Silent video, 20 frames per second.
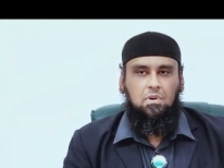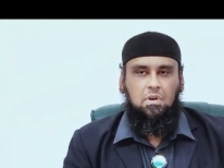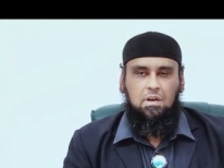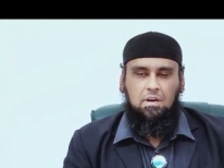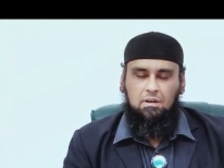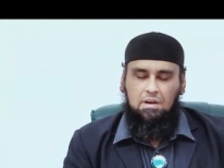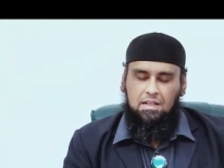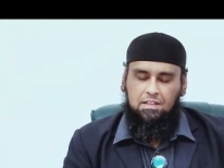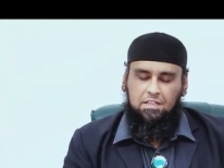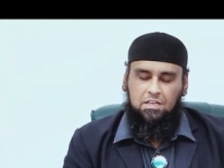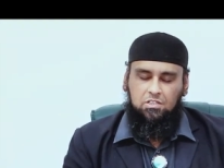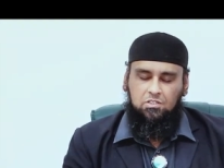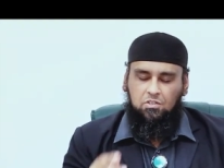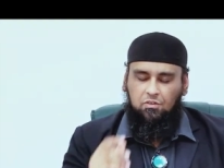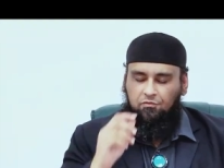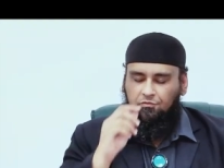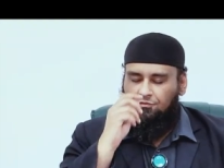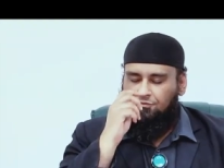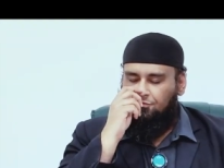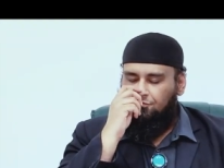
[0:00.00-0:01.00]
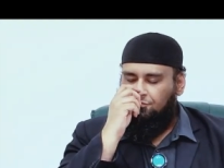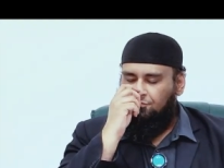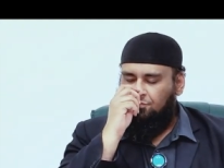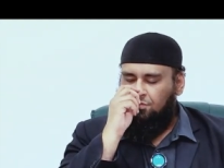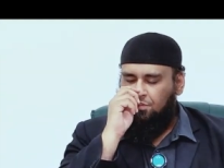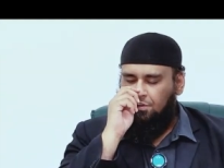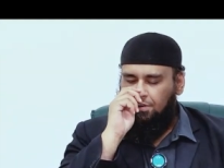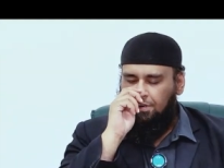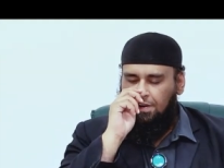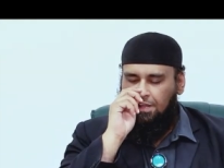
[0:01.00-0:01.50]
I think so
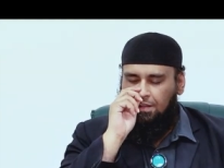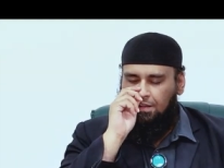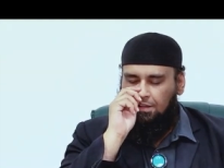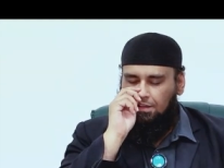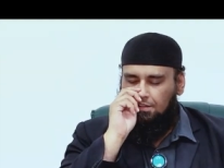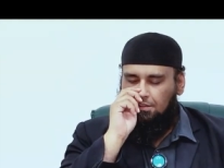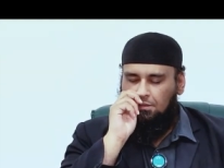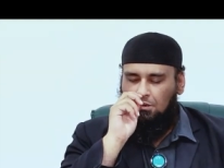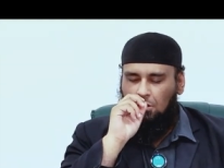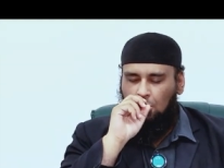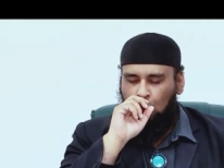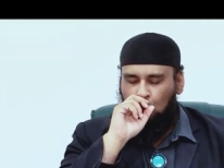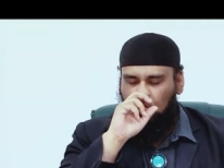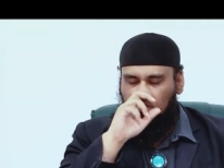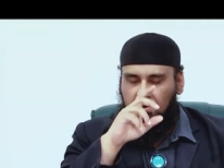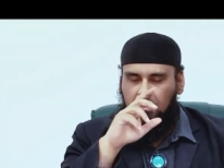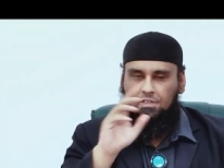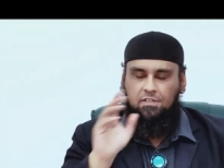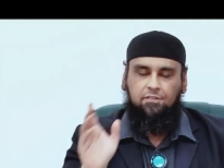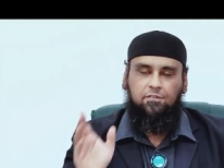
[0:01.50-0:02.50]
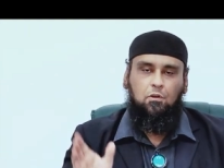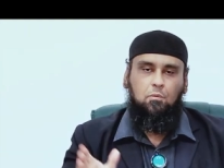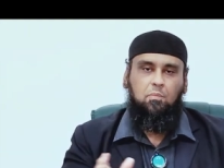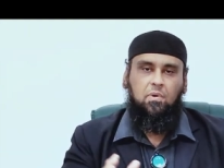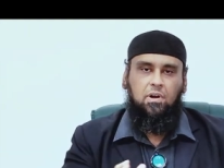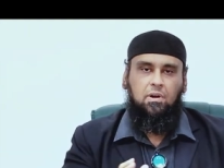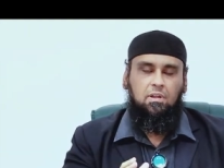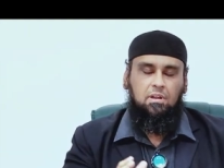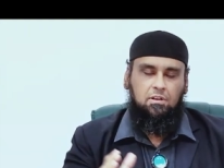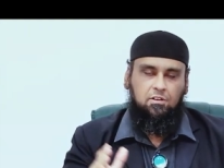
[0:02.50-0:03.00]
30 onwards,
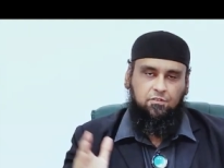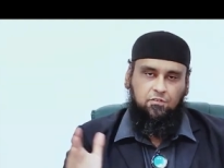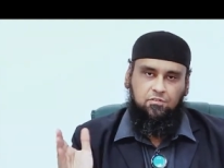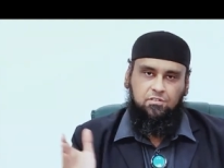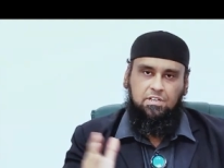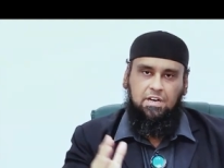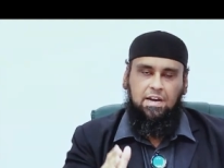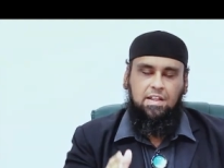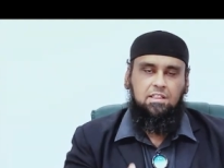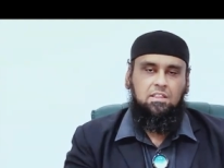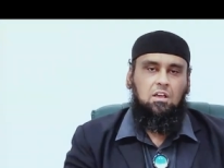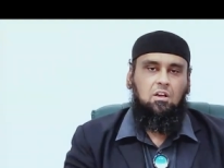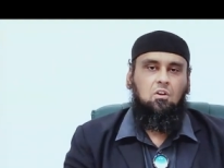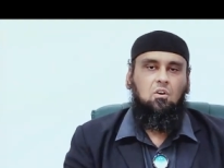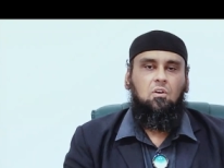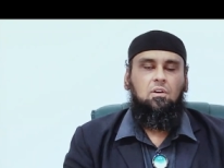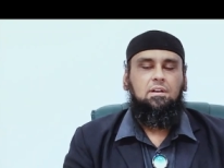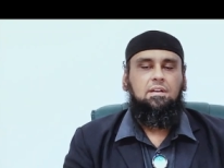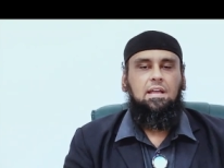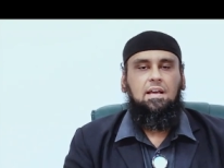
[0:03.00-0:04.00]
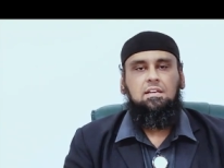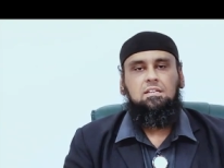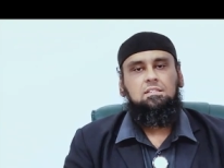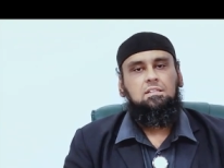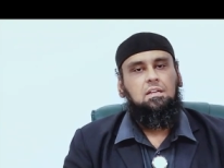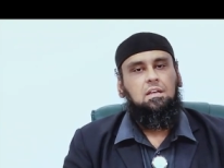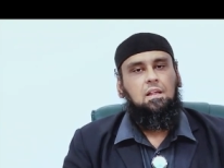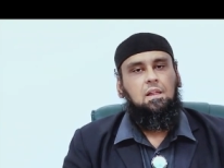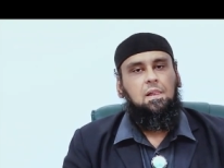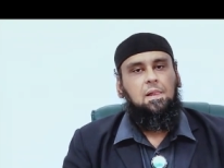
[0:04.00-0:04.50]
if you study in the context,